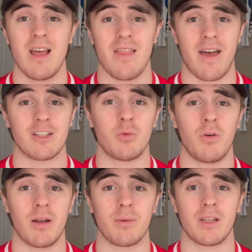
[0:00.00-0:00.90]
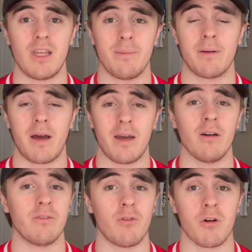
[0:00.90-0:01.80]
That's one I'm going to keep an eye
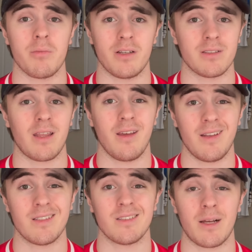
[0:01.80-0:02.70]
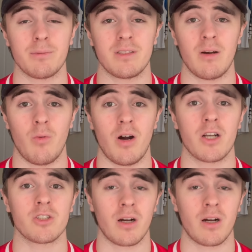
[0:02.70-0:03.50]
out for because I think it is an upset watch.